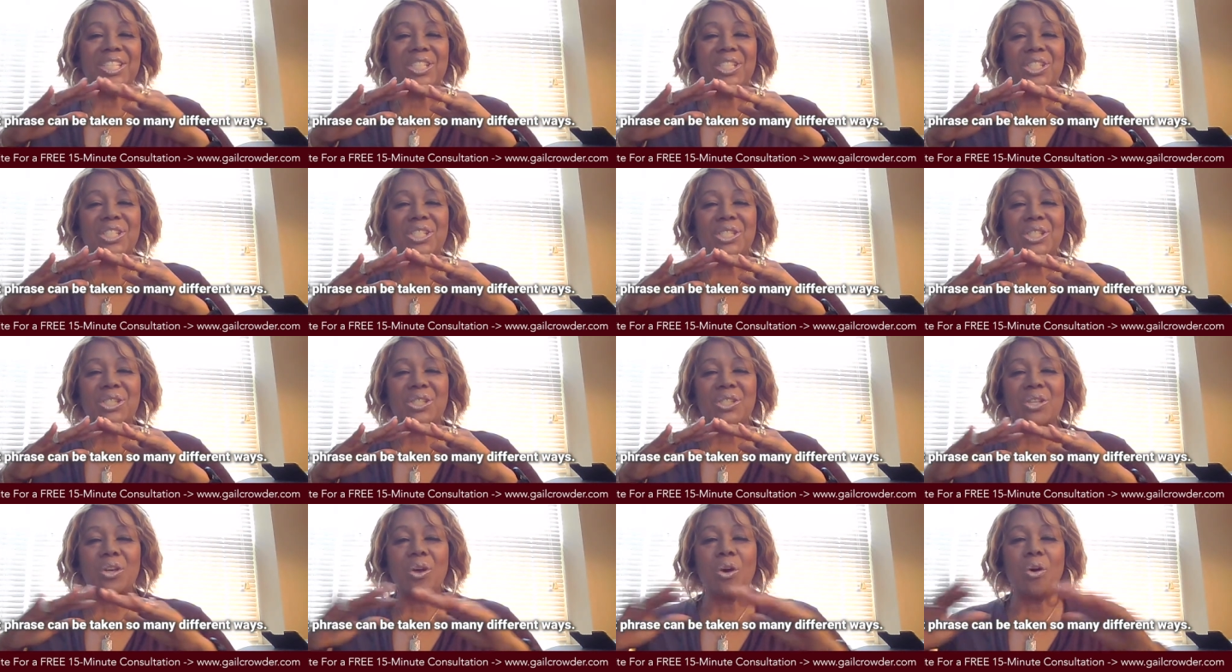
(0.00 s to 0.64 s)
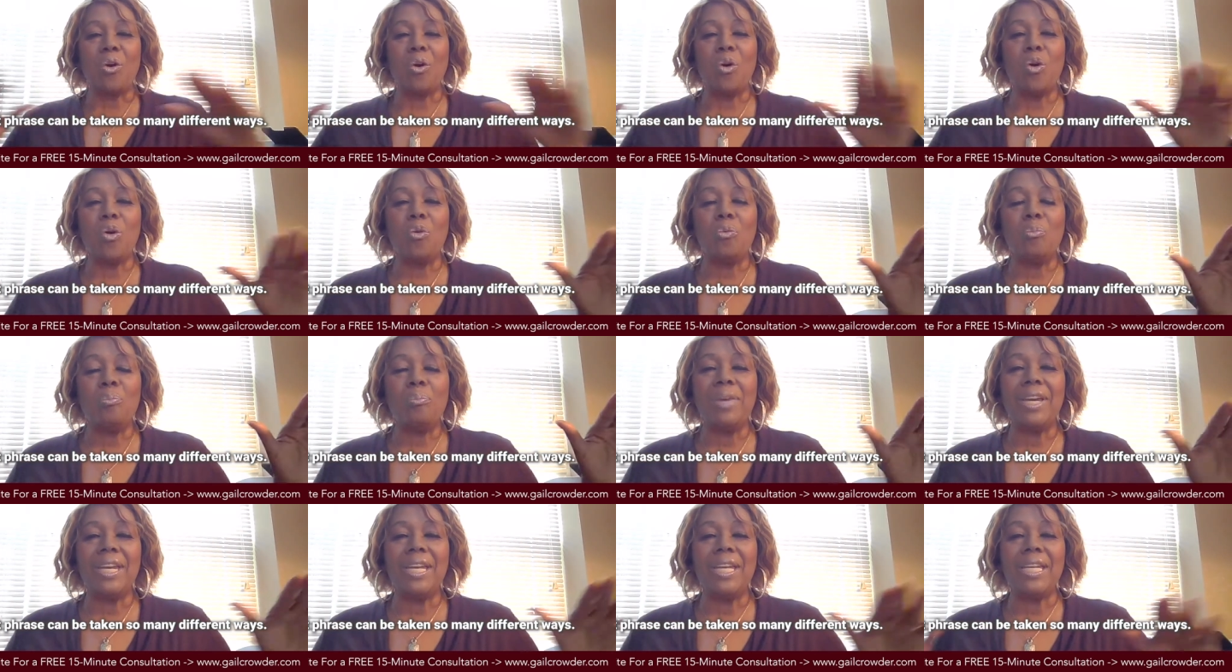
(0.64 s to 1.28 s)
so
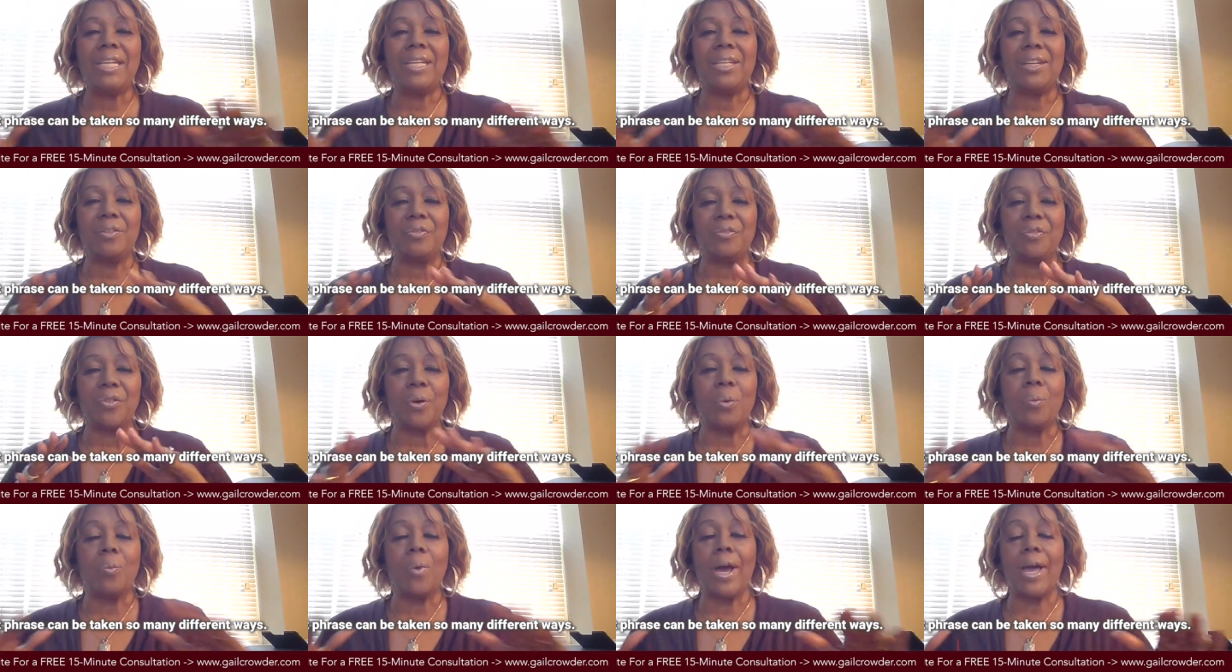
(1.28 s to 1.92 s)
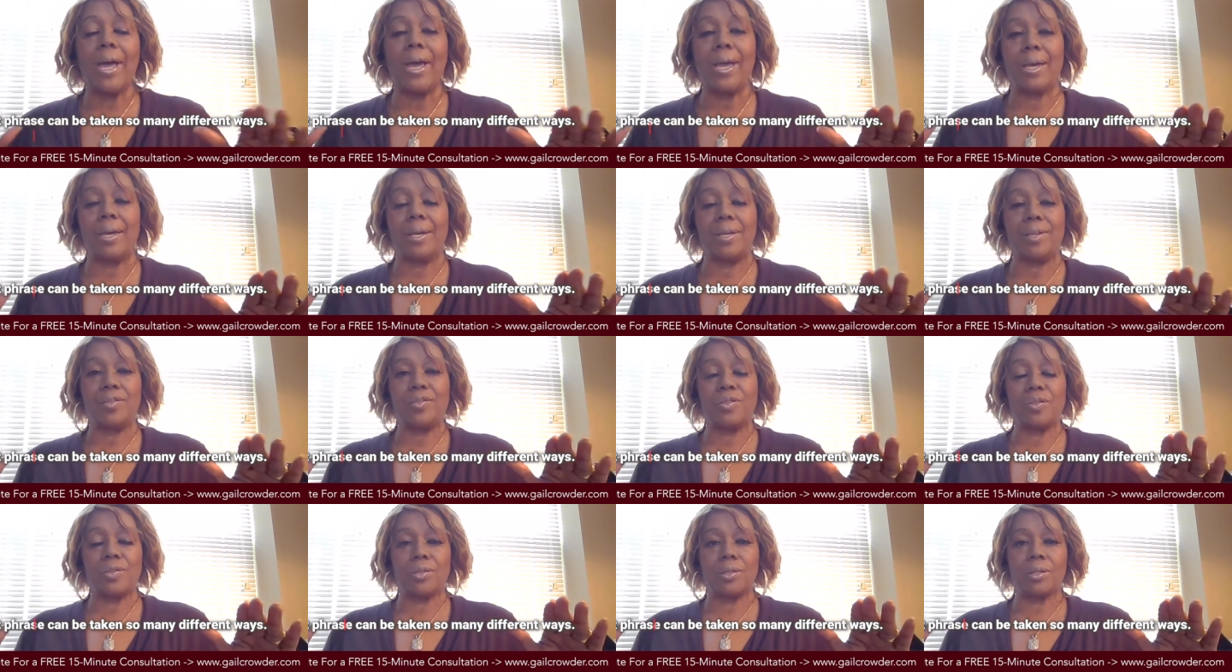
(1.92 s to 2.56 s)
many different
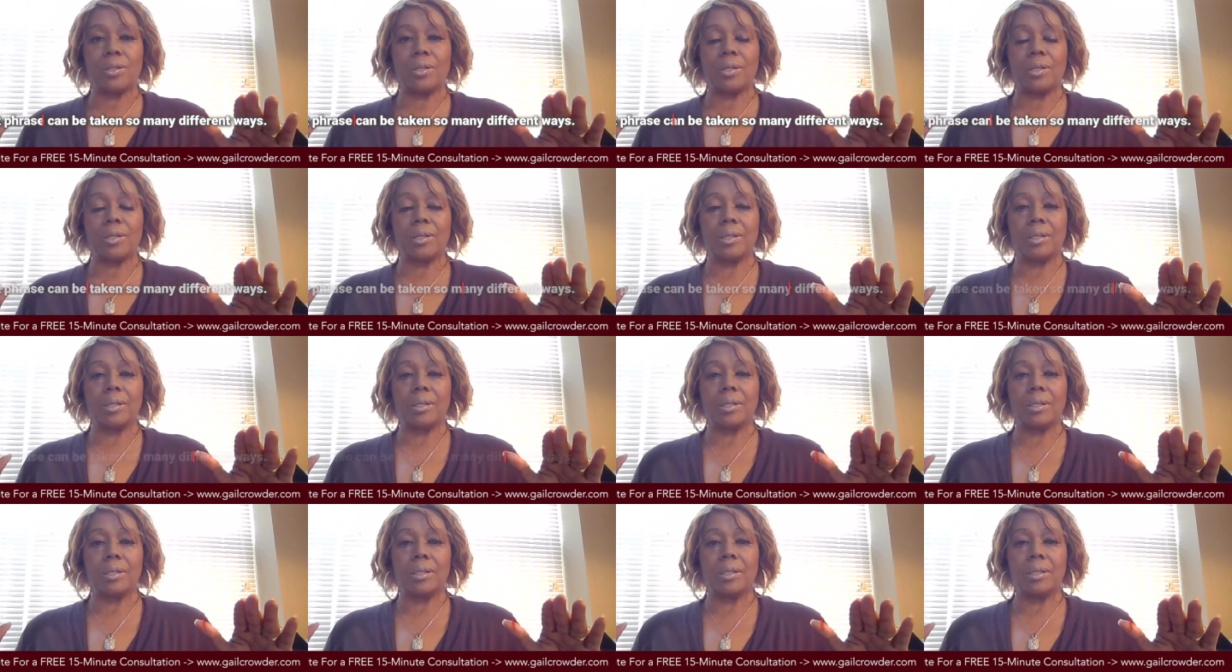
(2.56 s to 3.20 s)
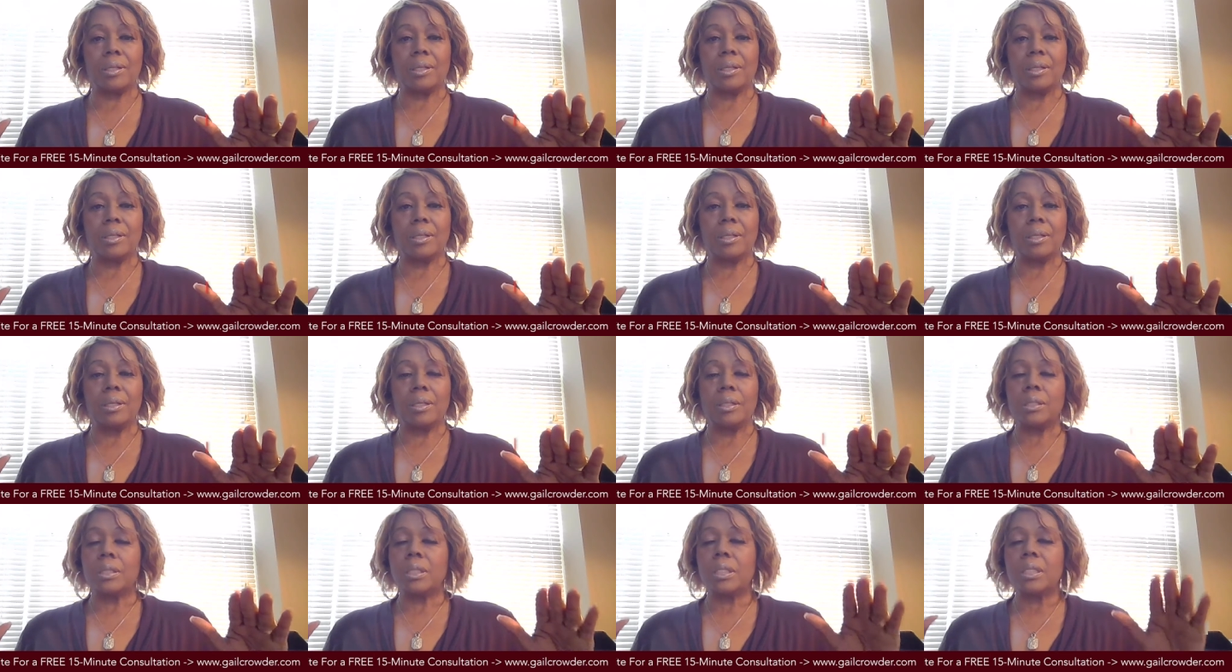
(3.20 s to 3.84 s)
ways.
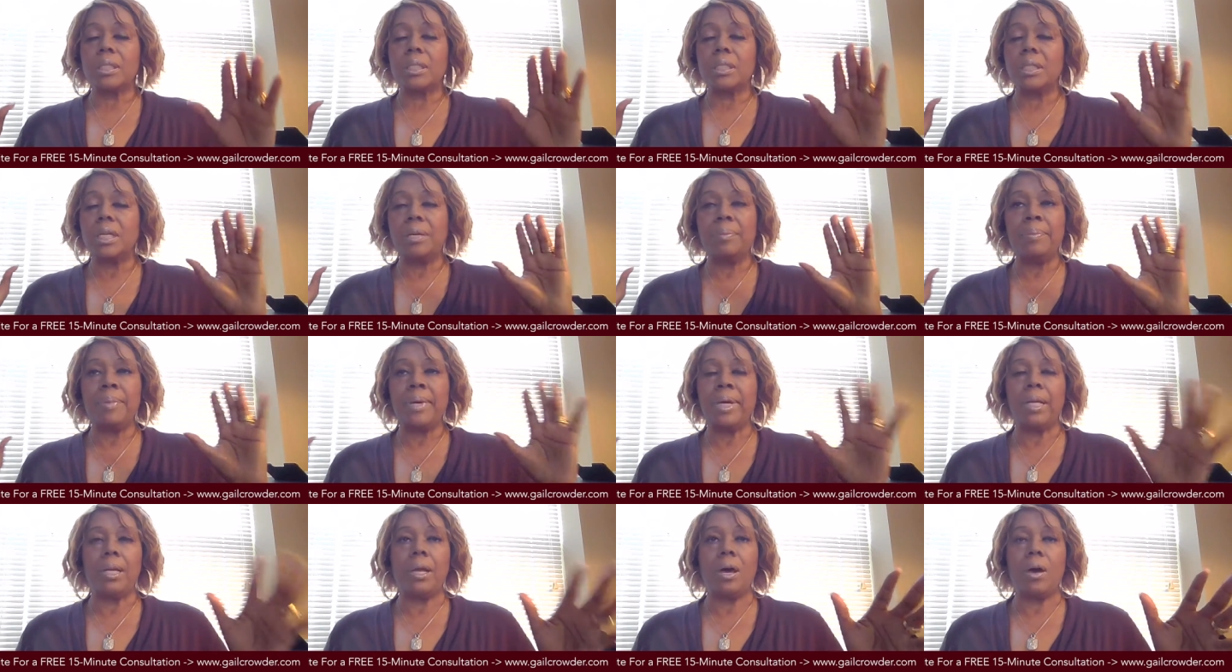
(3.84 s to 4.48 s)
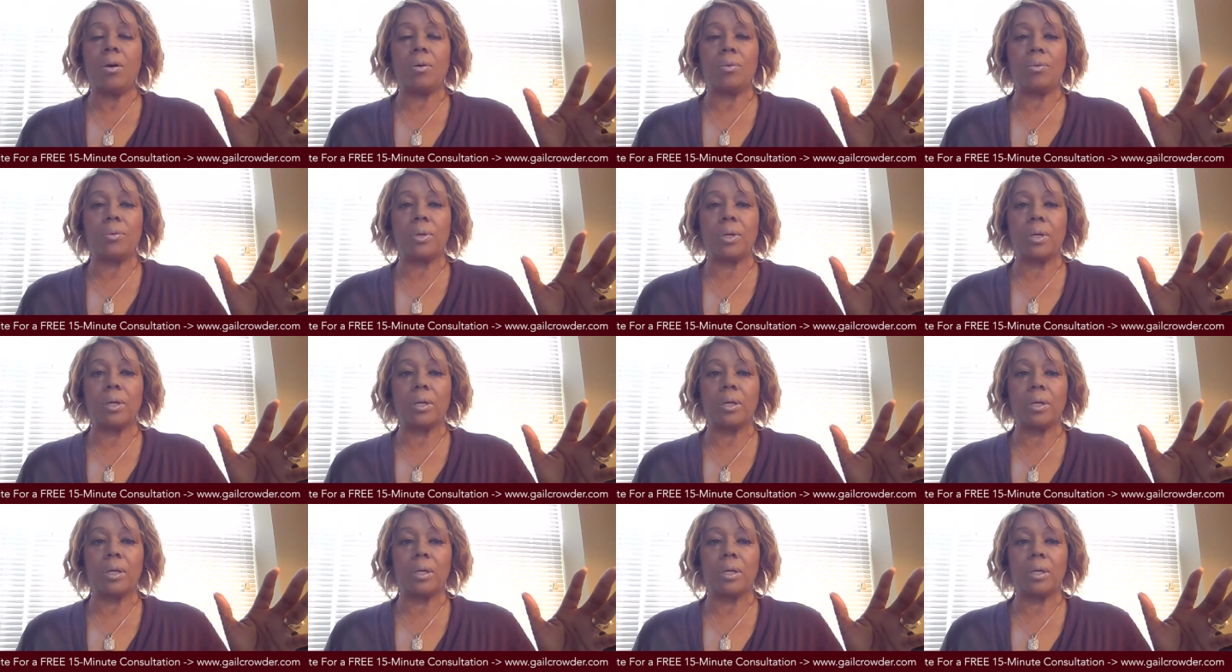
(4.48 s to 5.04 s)
Just leave me alone.